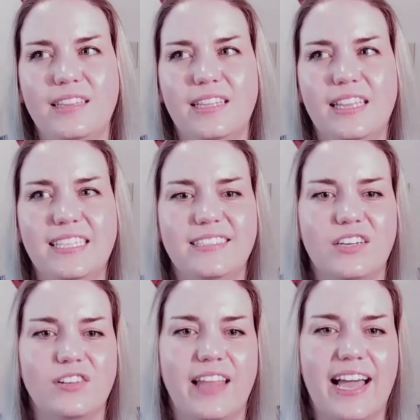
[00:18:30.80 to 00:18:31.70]
things
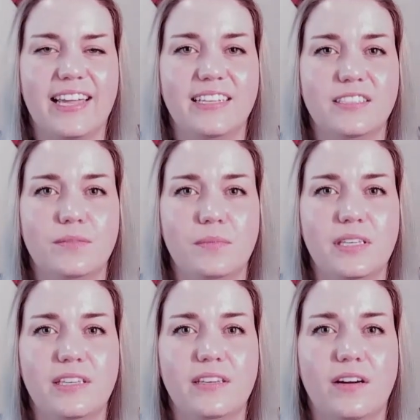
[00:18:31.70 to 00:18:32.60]
that are lacking to
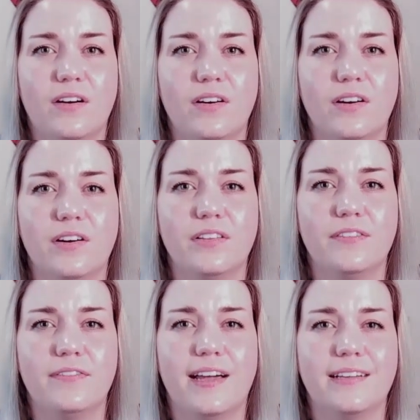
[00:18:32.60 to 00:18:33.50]
me are the
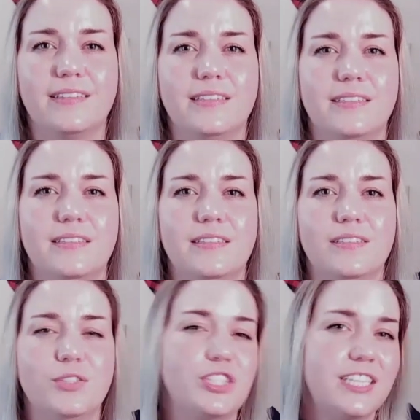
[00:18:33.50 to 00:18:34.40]
fact that
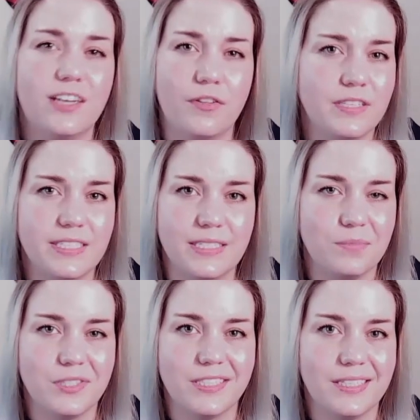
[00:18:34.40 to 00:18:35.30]
you didn't get all the Disney
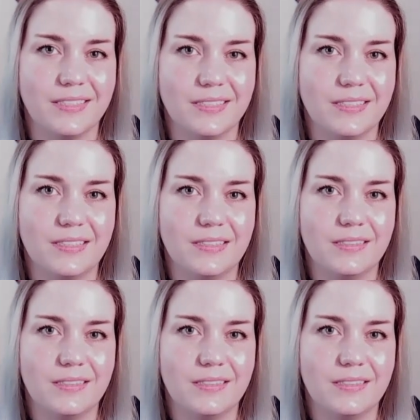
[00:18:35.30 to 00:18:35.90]
princesses.